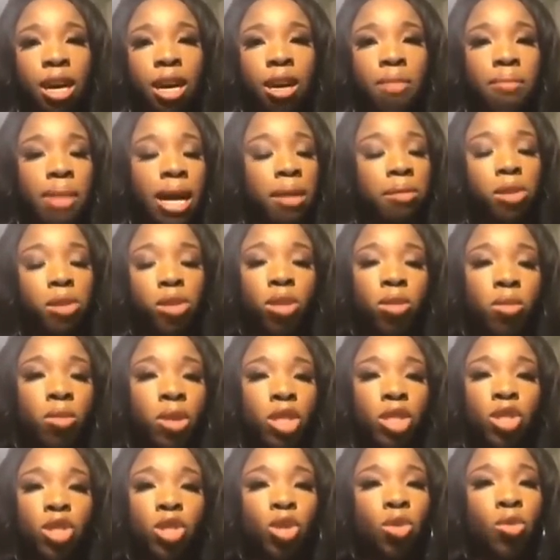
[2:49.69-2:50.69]

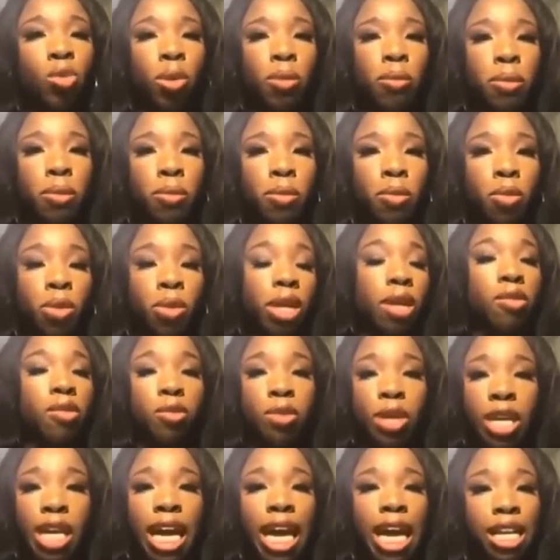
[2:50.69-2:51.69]
Absolutely, we should do
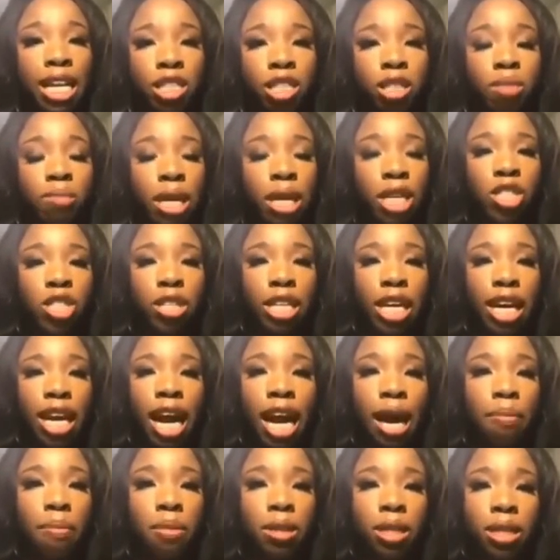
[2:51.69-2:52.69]
whatever we can to make sure that
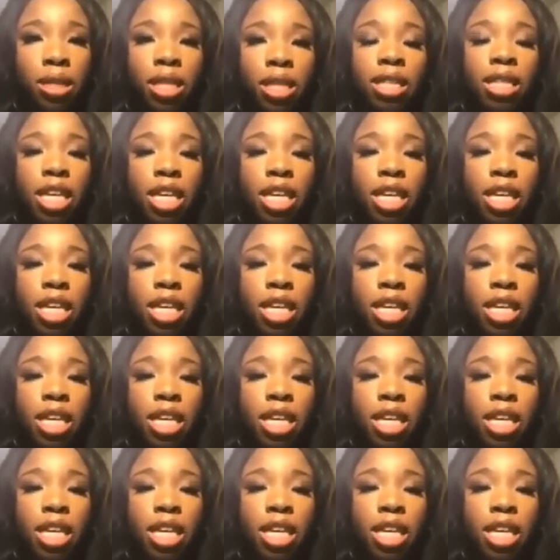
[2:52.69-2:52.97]
happens.